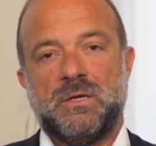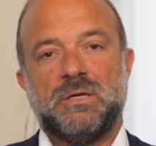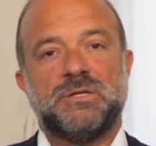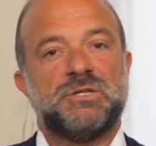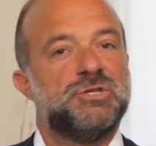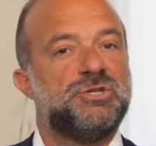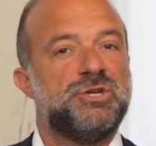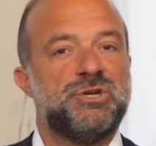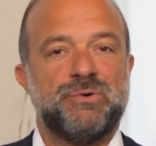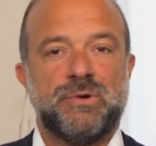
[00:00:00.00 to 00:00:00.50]

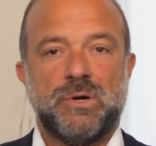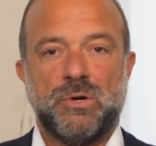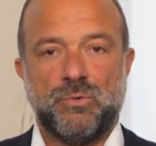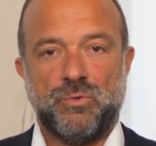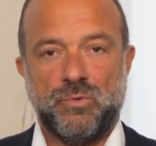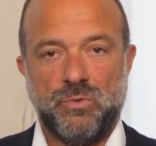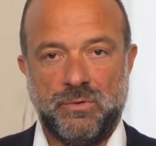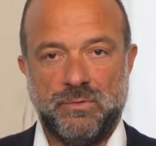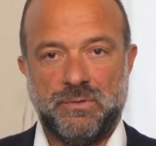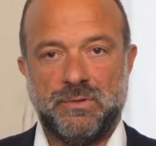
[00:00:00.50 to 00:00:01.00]
As a general
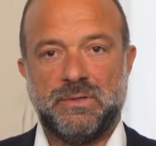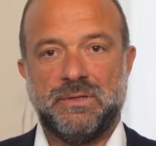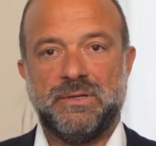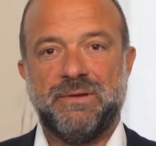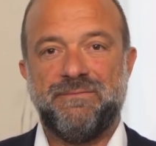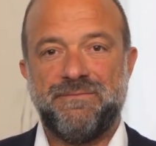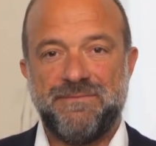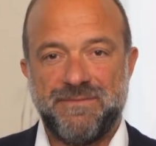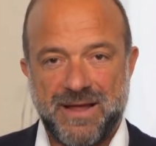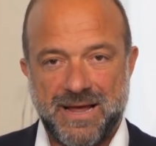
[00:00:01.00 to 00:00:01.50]
rule,
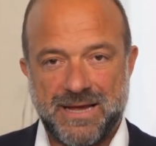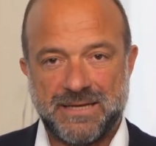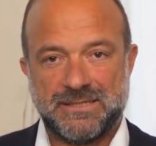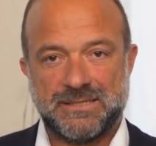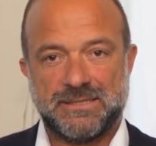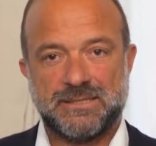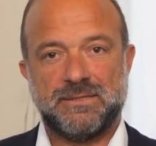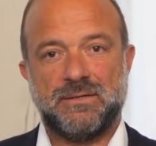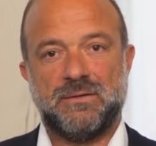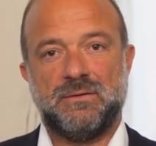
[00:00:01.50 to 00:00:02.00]
the
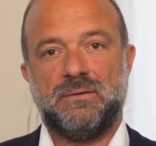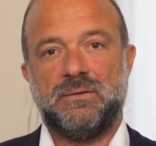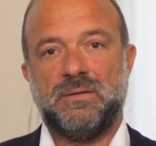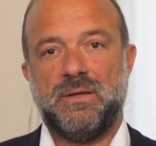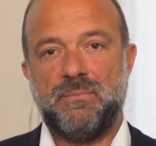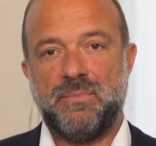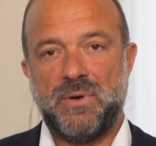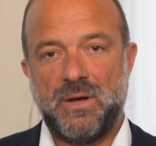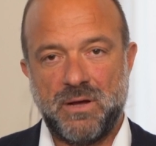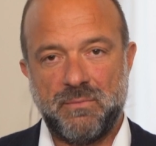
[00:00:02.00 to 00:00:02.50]
flats,
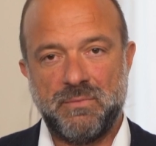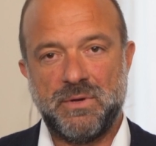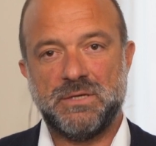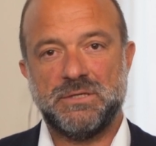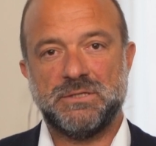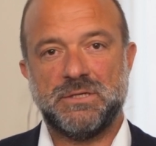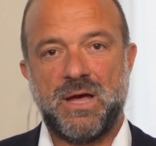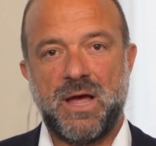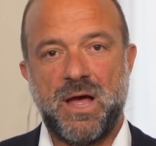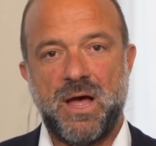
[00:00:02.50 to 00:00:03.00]

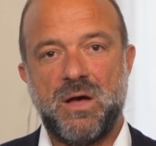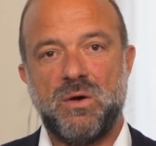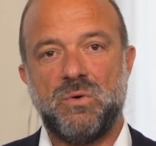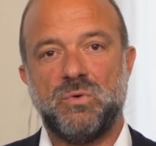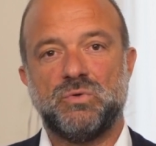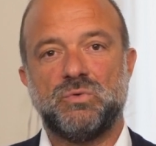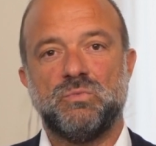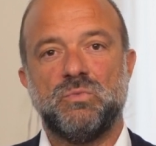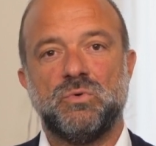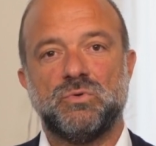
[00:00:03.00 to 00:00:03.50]
apartments, the
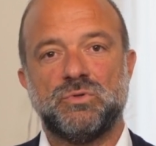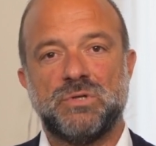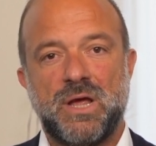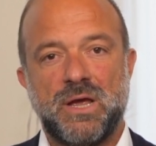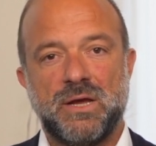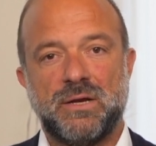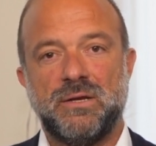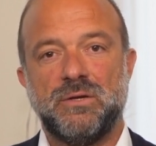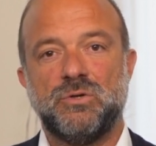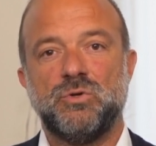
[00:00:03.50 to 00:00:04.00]
house most
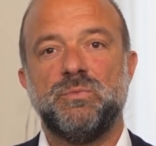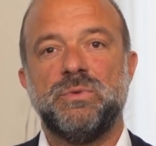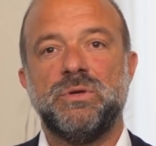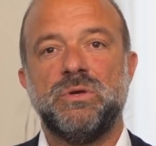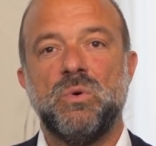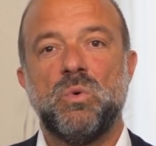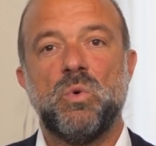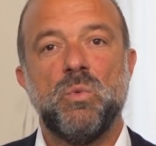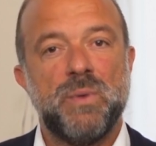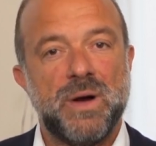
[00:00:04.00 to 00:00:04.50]
likely to
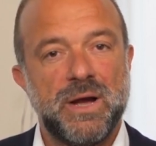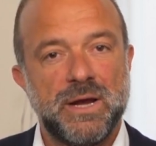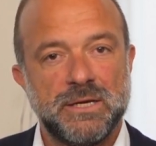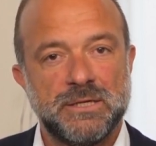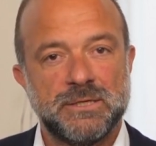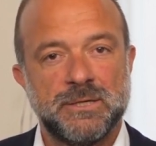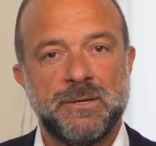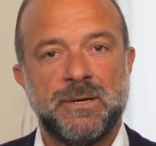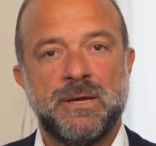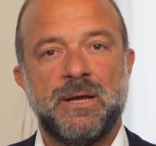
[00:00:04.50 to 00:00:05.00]
be
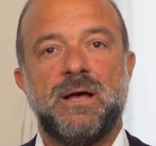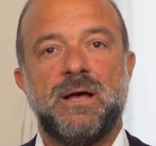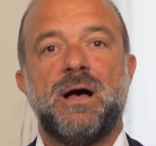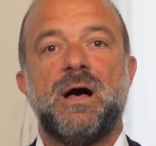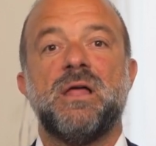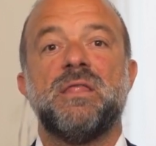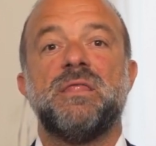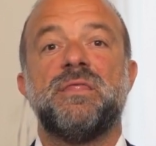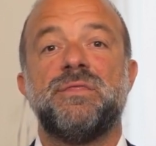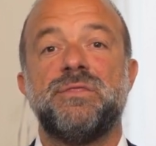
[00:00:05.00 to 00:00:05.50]
occupied
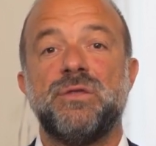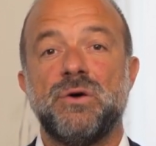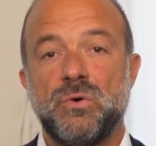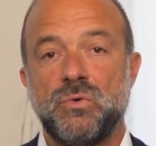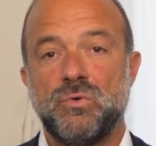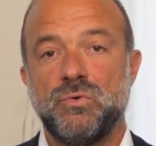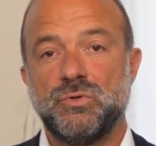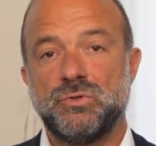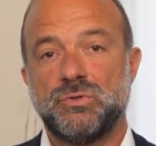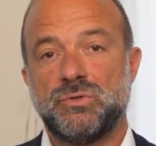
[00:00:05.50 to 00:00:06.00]
are
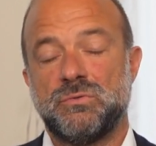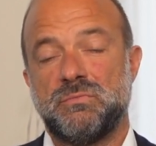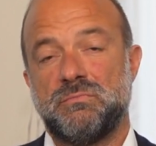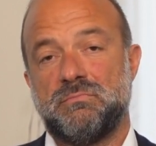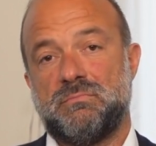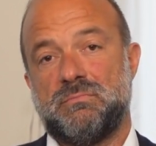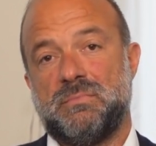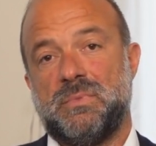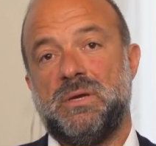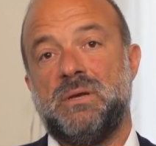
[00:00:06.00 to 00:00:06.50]
those
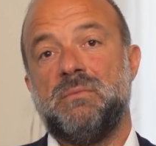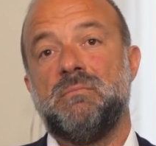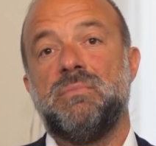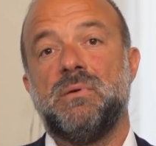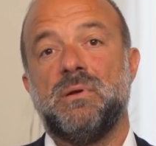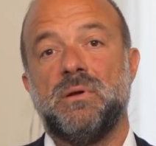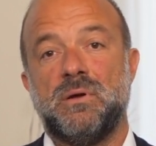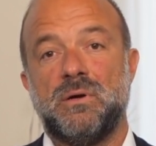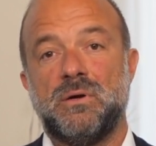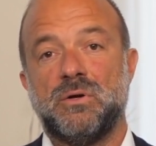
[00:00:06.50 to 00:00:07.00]
in
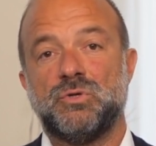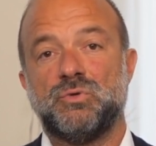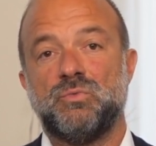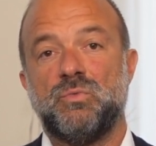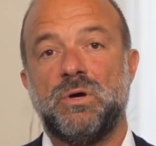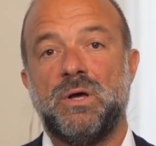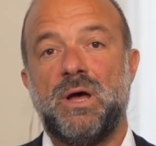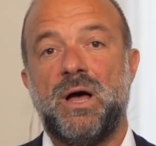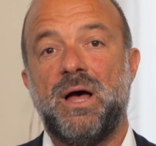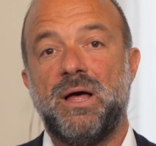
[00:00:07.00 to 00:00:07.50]
blocks
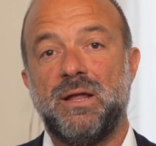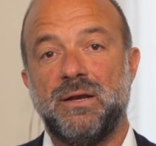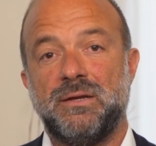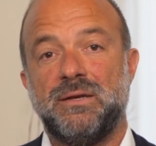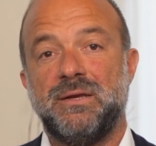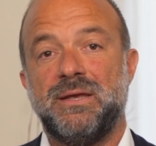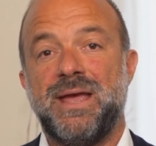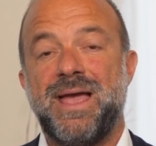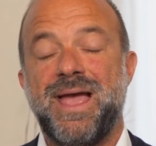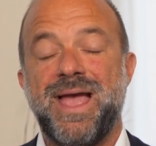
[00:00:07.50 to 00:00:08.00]
where
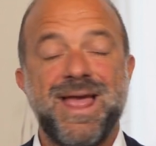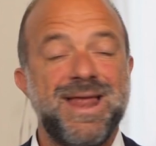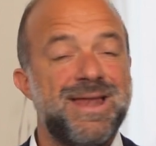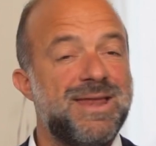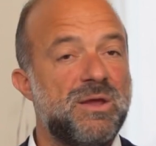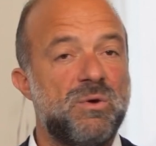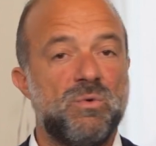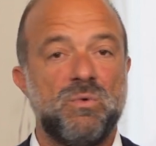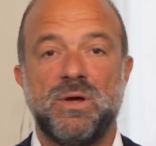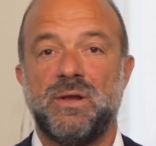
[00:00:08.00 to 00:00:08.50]
hardly
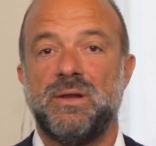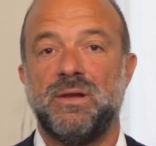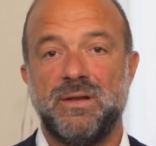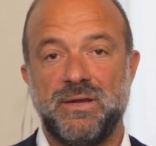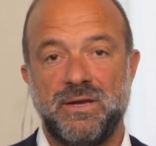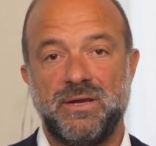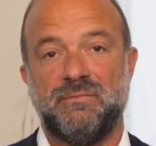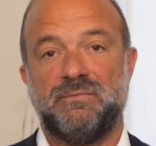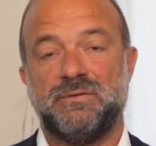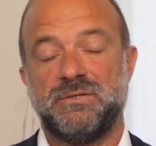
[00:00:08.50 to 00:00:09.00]
anyone
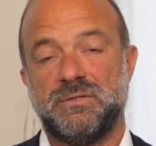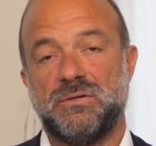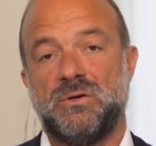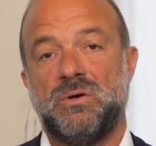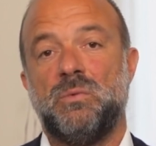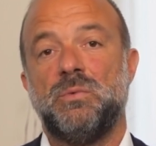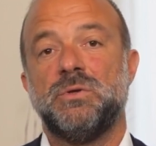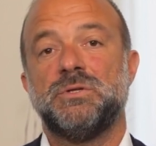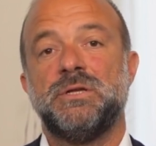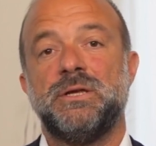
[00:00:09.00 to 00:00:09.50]
lives.
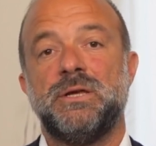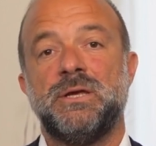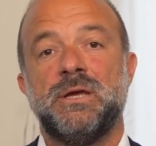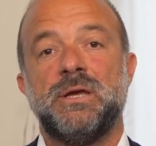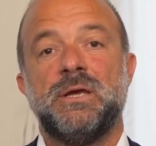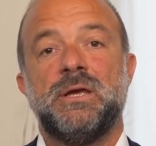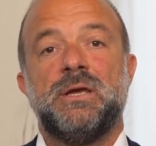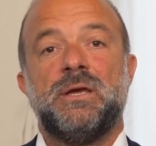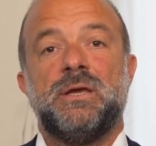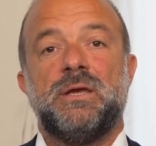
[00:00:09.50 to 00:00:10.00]
Obviously,
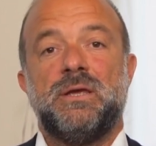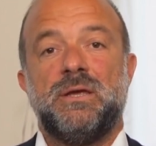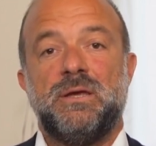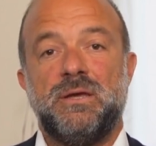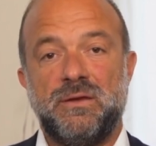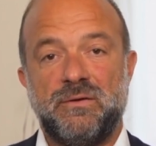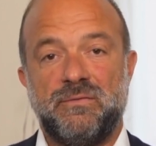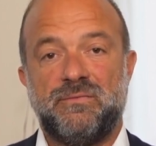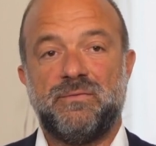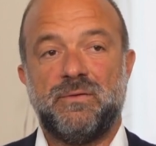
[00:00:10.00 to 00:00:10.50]

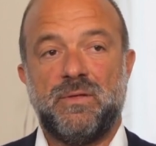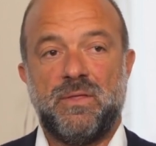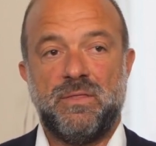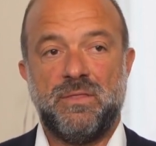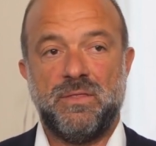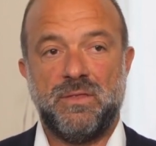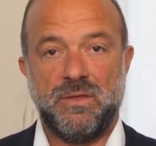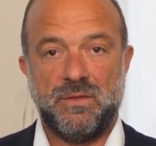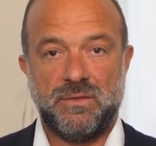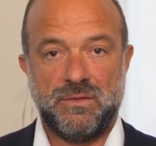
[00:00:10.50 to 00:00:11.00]
if
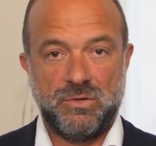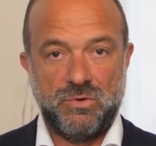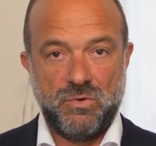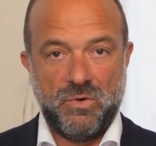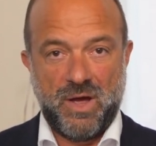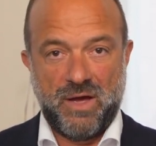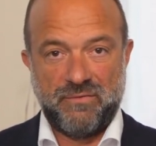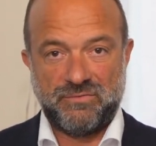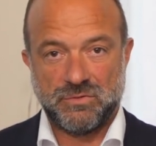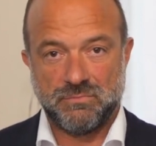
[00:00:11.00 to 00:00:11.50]

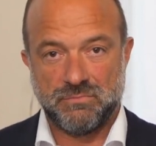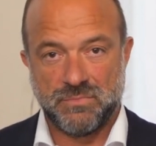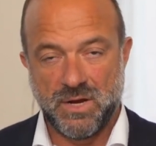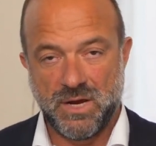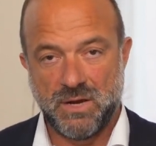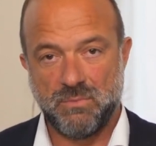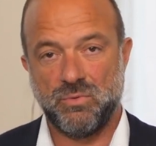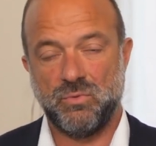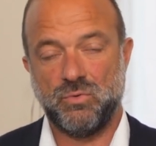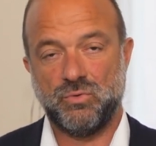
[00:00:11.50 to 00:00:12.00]
you have some
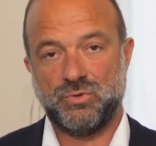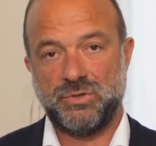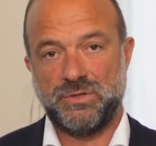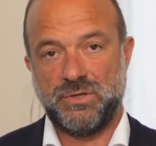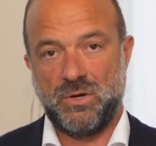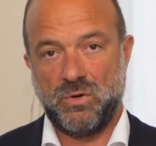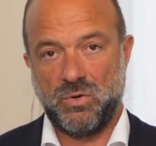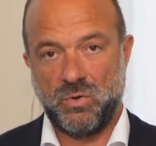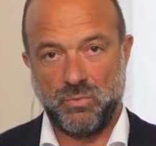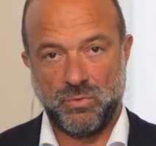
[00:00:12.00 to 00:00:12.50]
neighbors
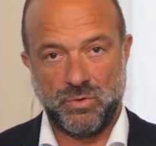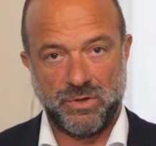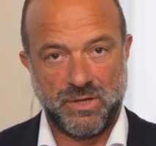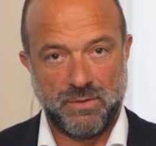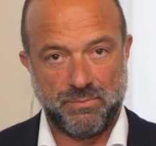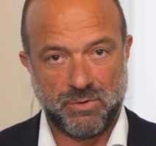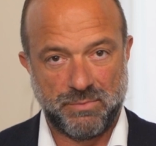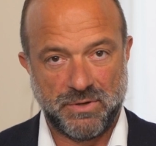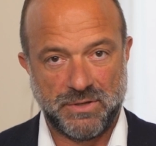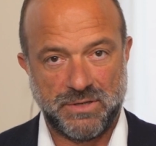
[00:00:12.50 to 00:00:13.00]
in a community,
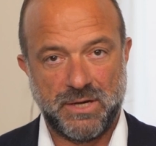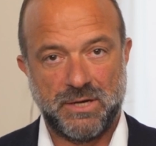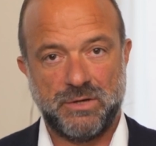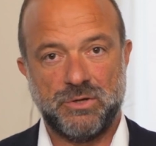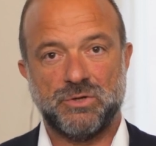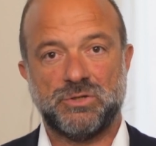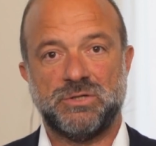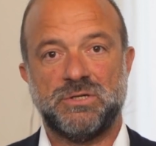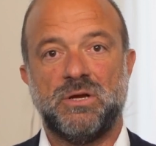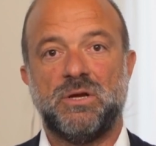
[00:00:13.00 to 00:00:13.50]
the
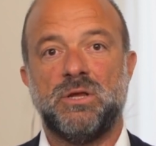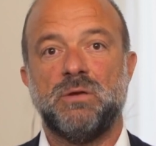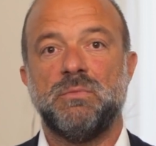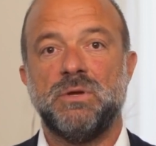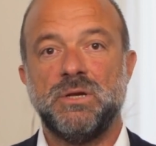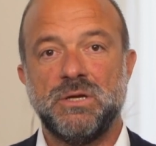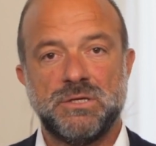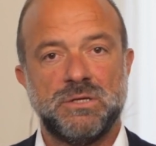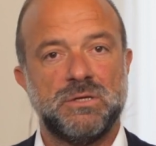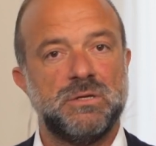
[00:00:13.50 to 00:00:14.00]
proprietarios in a
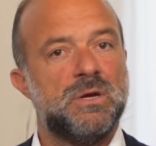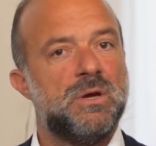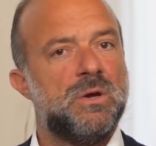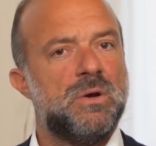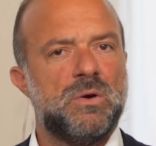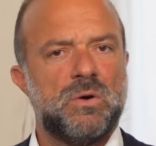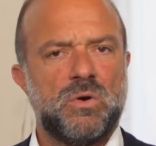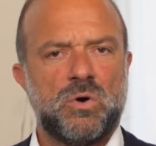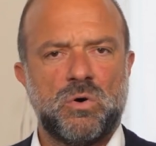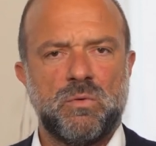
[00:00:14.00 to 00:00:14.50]
community,
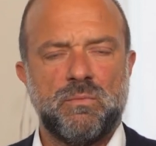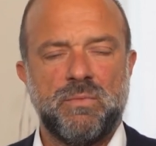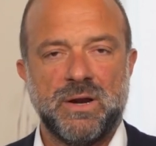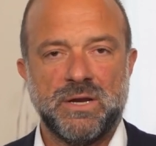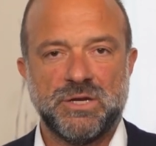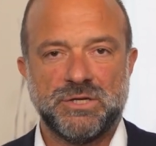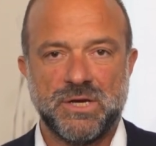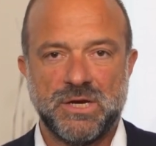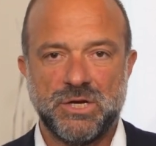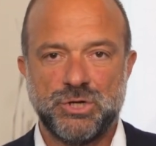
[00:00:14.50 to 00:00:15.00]

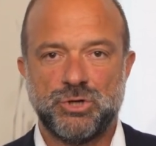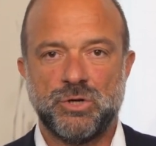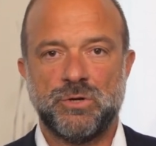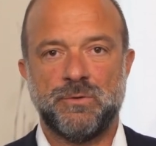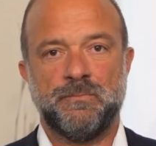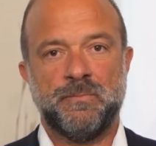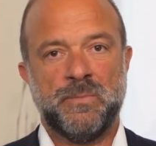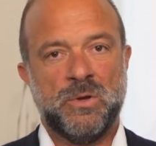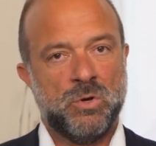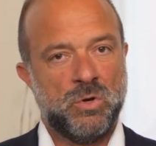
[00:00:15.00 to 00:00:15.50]

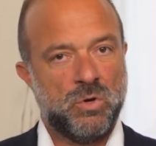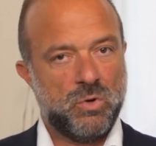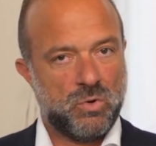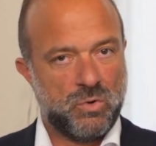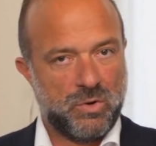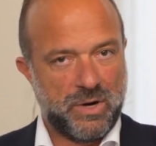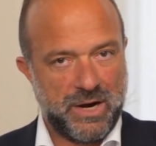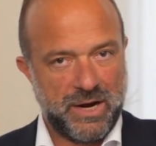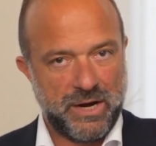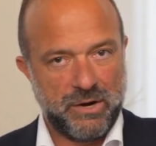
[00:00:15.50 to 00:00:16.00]
urbanization,
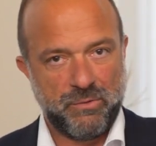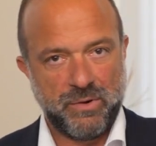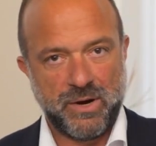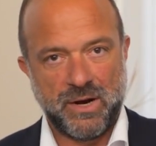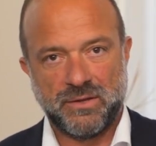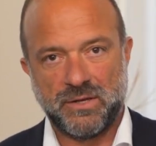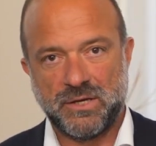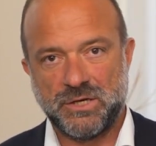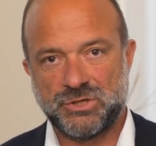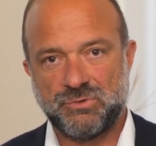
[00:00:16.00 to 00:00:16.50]
or
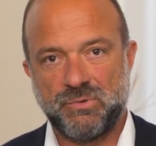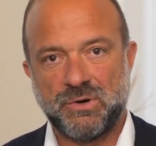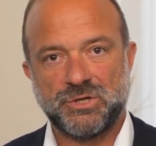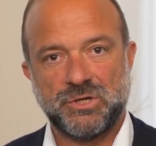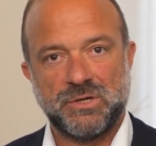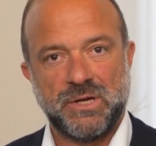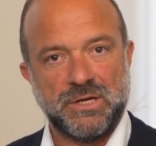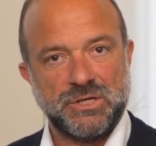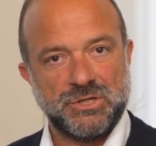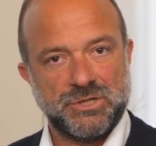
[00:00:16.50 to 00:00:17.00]
area that is
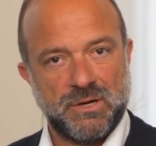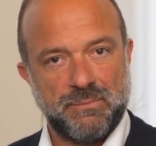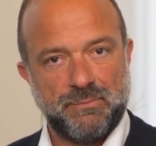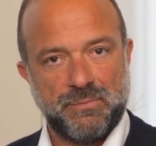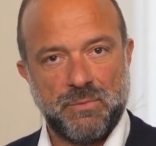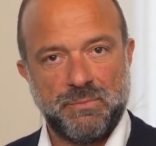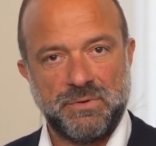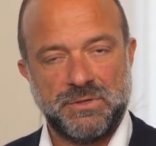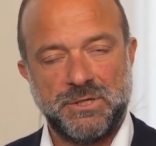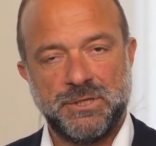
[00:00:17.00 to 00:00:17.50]
residential
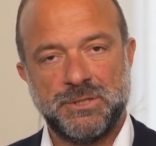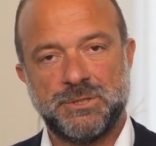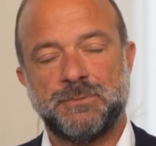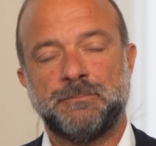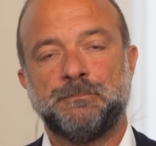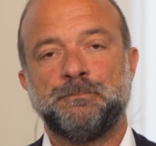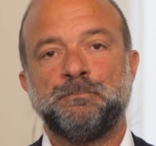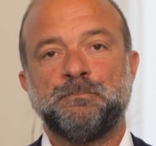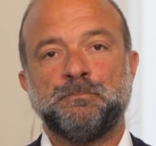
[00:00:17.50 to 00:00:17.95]
properties,